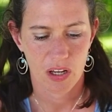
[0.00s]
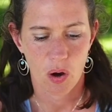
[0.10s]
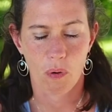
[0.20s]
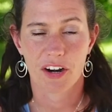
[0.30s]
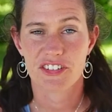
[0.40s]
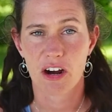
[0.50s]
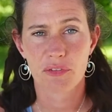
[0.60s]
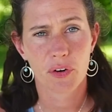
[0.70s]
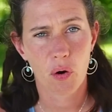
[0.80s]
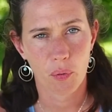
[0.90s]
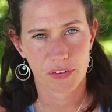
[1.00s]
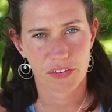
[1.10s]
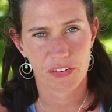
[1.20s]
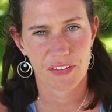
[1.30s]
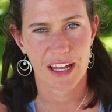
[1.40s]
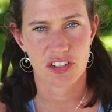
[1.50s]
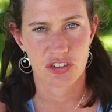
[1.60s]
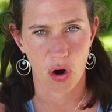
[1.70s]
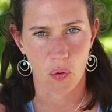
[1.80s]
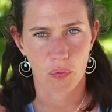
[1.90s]
Watch out for horses that
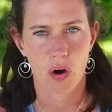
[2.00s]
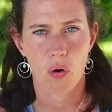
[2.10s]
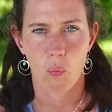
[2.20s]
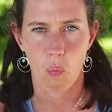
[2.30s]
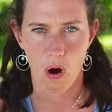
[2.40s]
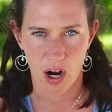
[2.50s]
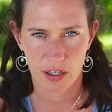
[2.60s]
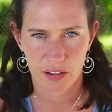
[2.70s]
don't walk.